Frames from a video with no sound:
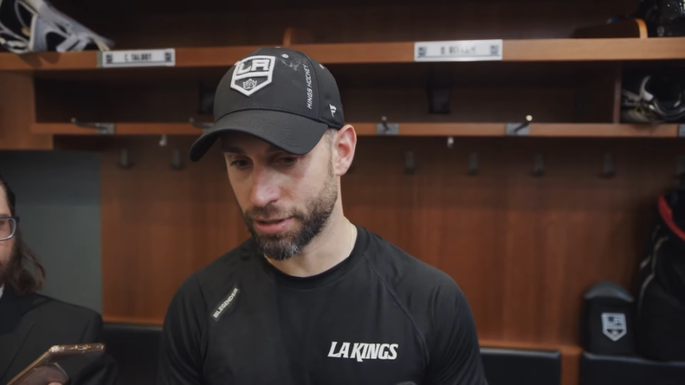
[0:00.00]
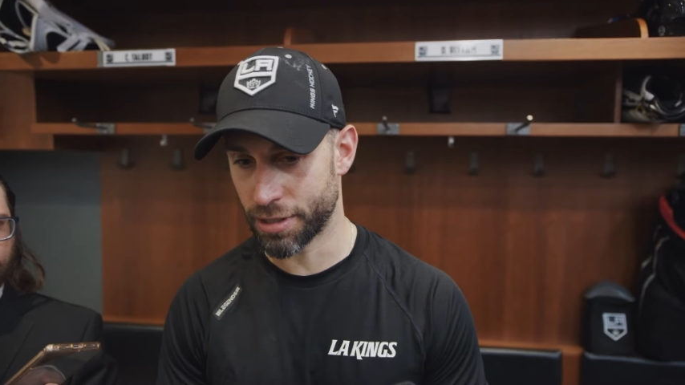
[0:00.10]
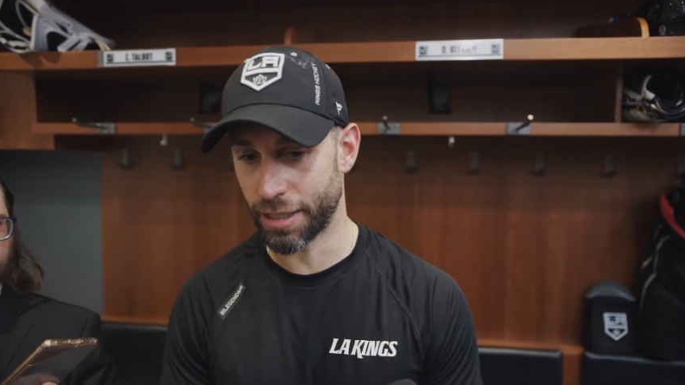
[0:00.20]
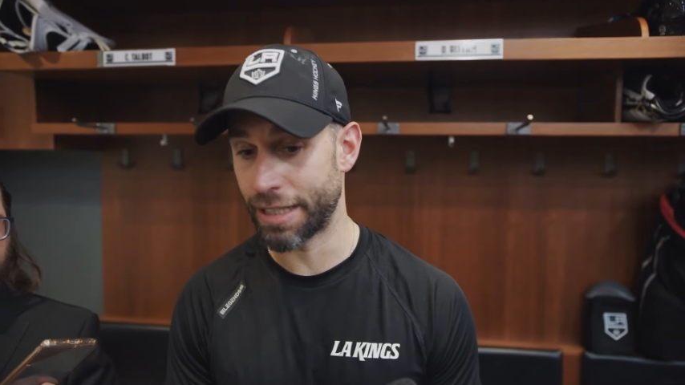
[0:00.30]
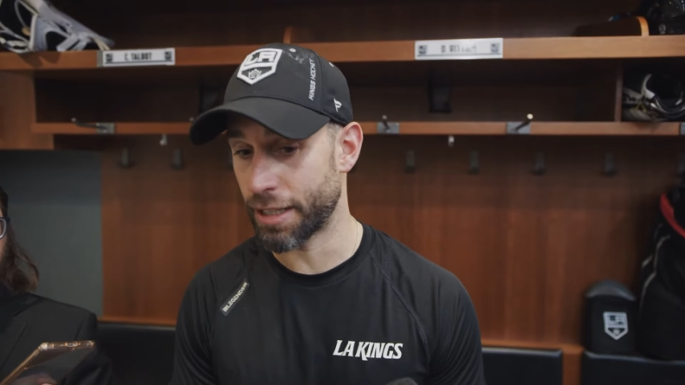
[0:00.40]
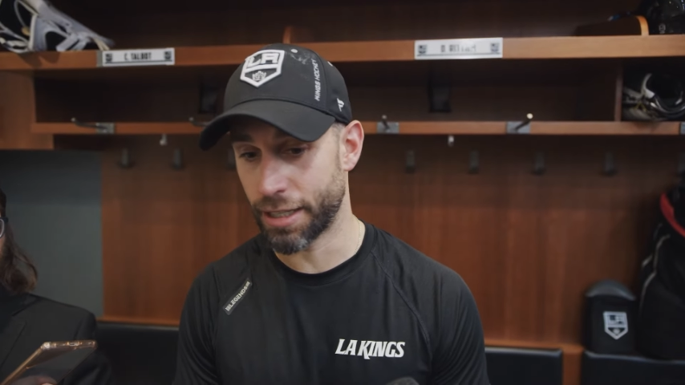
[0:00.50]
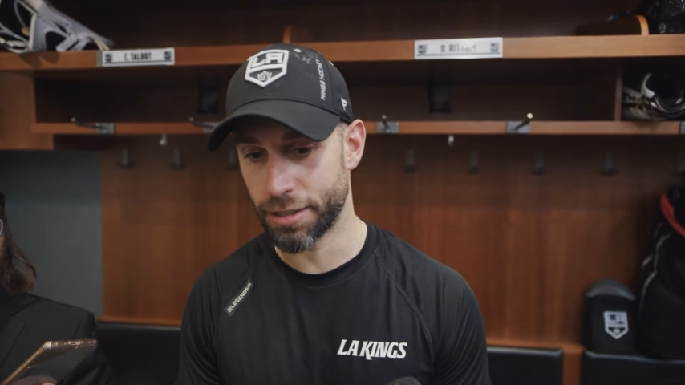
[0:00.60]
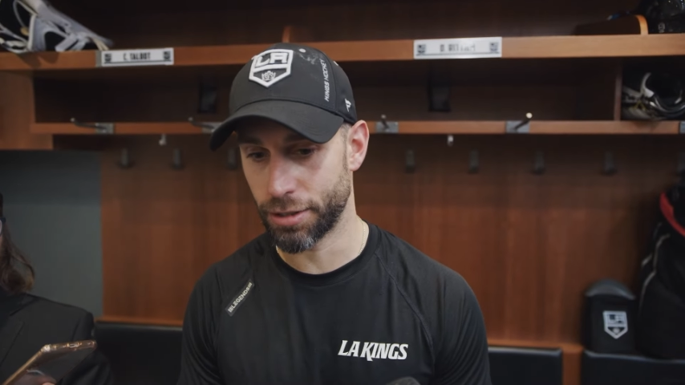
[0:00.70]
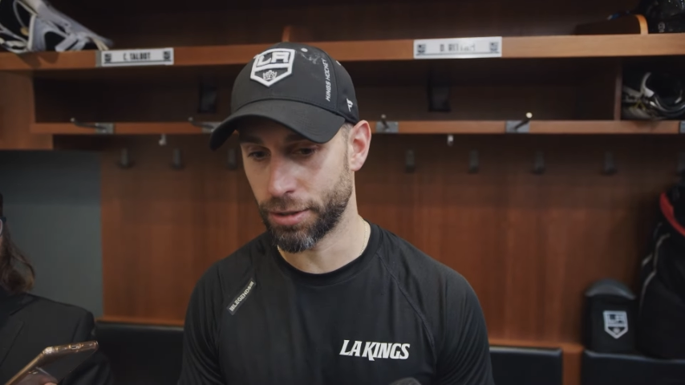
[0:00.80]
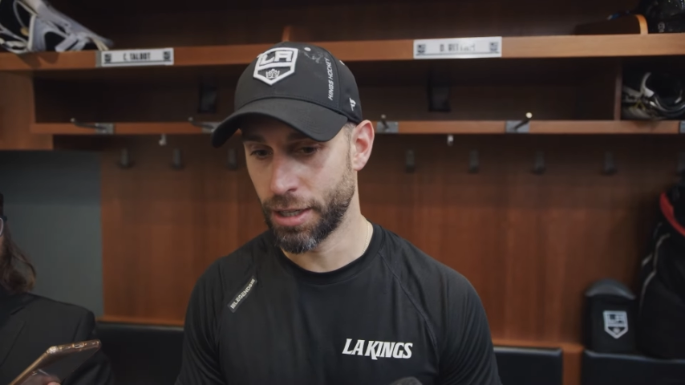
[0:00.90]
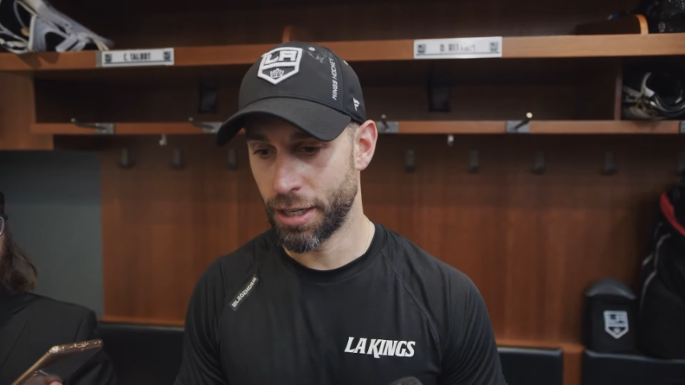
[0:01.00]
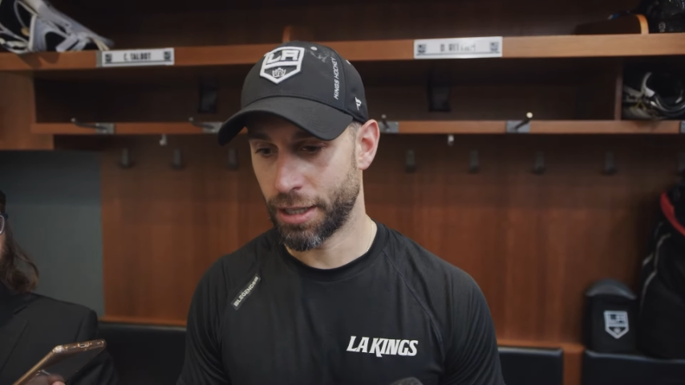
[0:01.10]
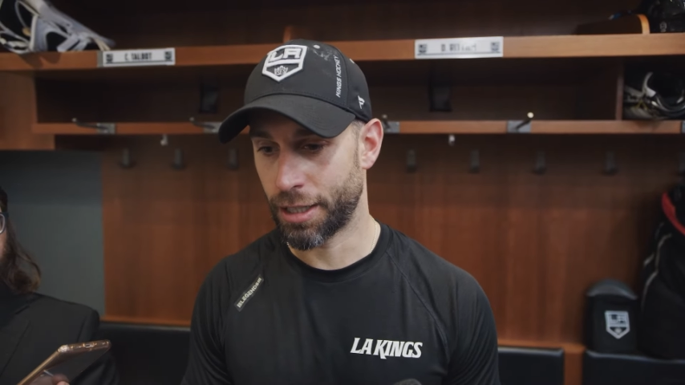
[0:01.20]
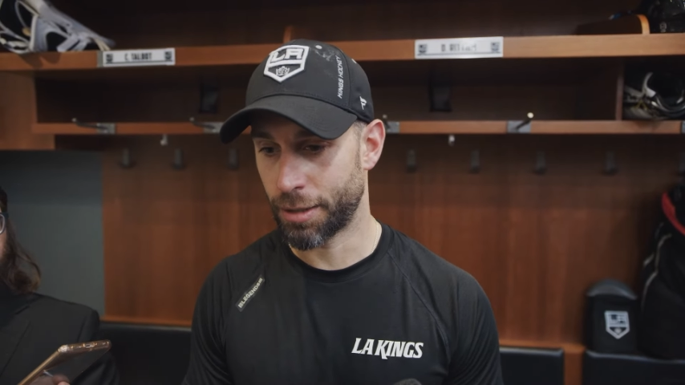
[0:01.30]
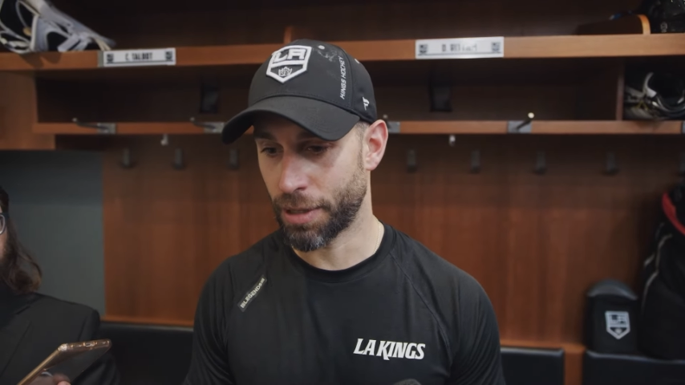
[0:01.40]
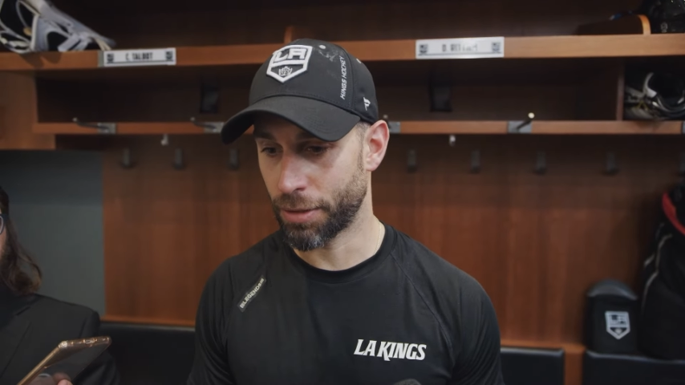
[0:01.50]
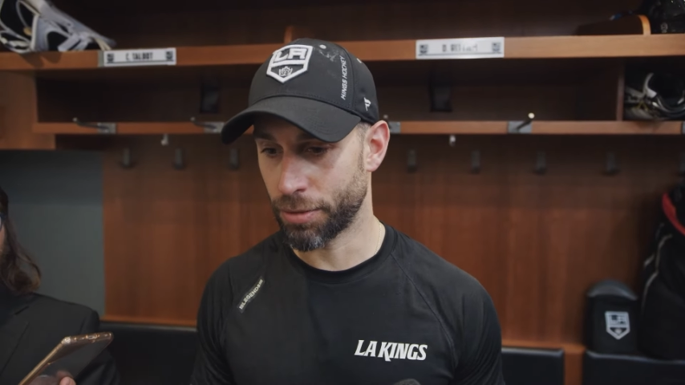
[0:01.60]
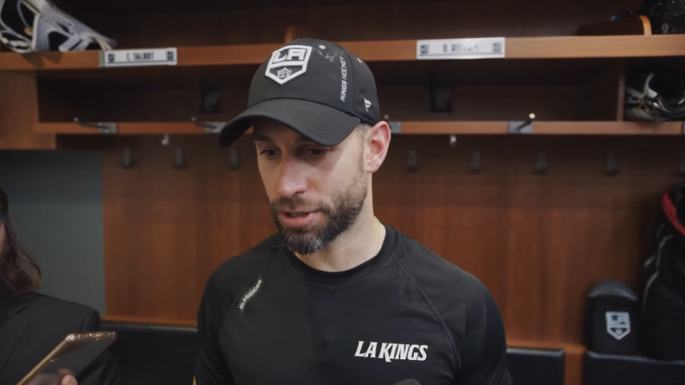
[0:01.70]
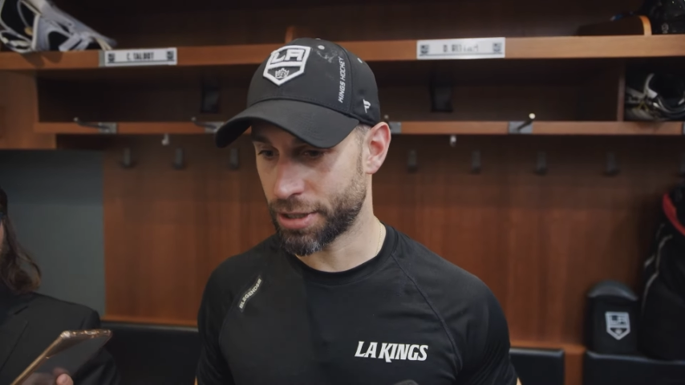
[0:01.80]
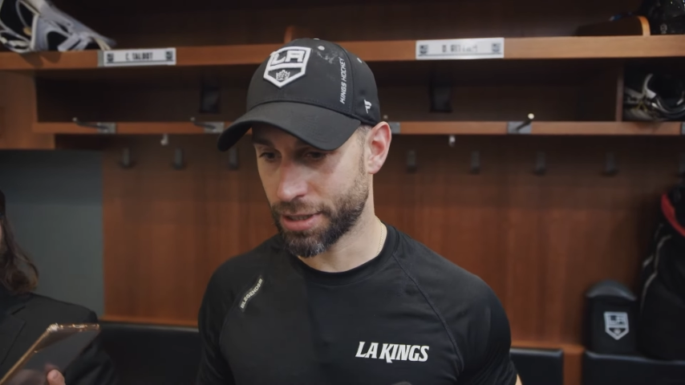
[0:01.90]
is the late guy. So um,
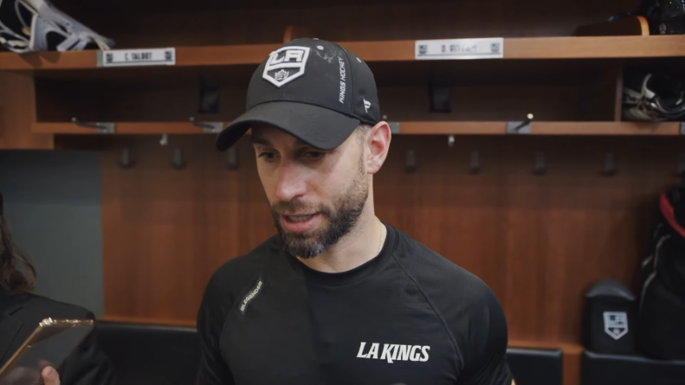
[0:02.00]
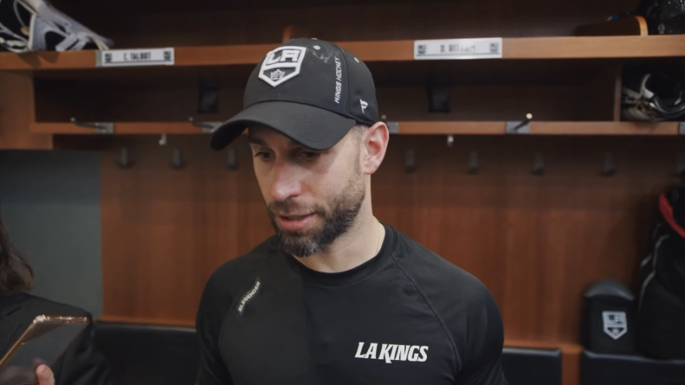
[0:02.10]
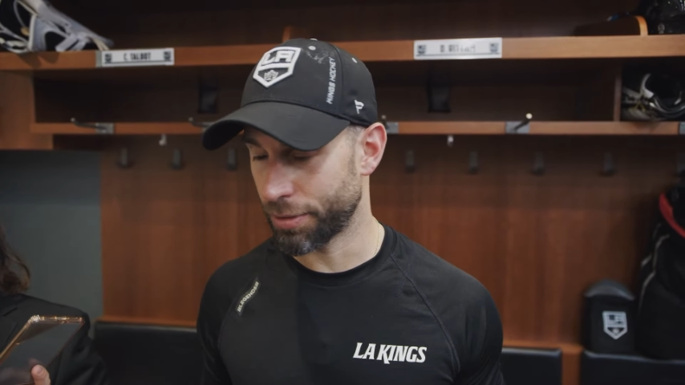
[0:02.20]
everyone's just kind of